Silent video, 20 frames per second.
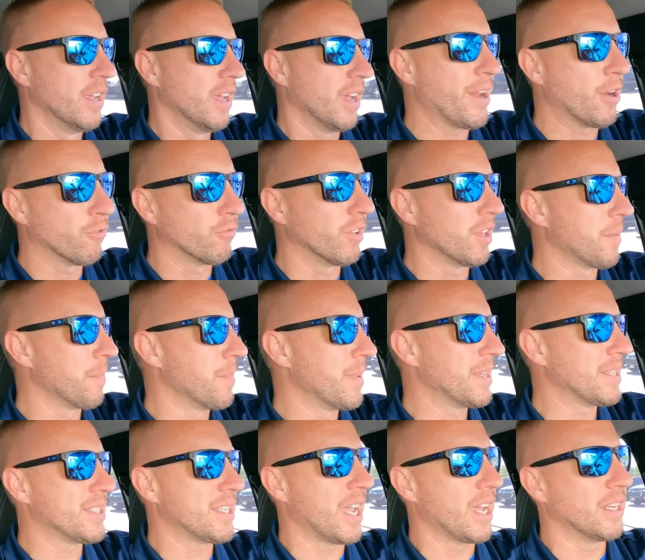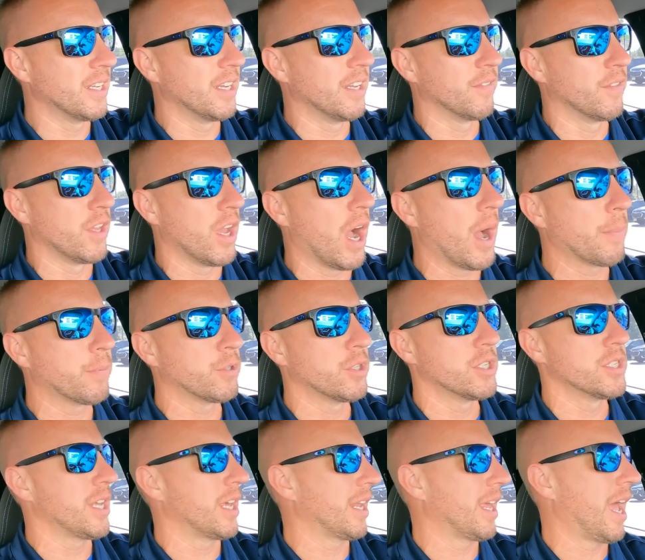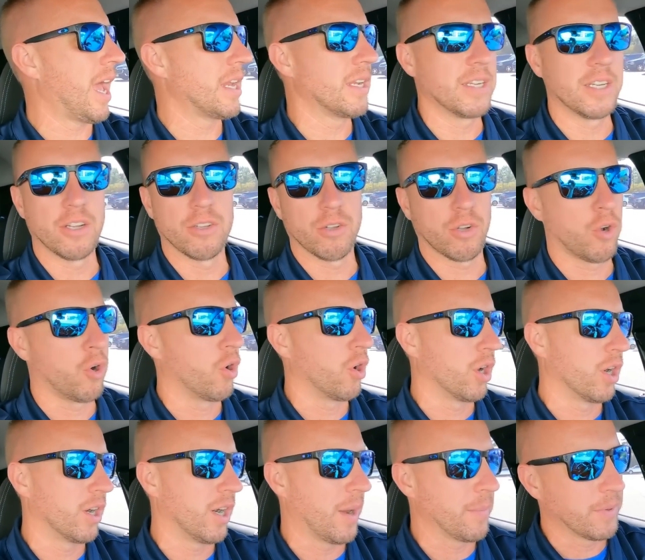I don't really miss any of the options that I had in the other car.